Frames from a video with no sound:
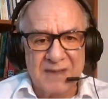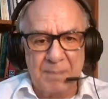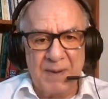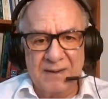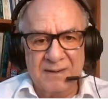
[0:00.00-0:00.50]

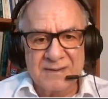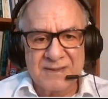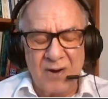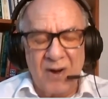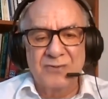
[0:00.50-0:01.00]

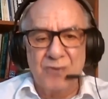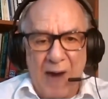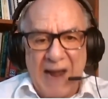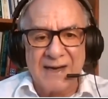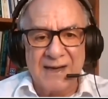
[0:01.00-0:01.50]
depends on the
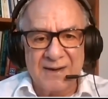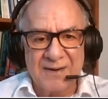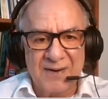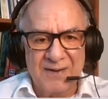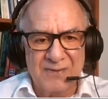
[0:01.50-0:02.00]
ranking
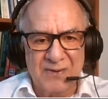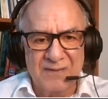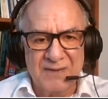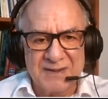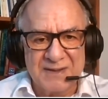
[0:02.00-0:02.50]
of the mm-hmm.
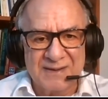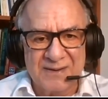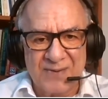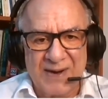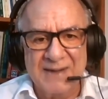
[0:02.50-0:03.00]
university,
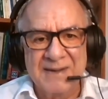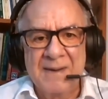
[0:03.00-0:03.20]
right?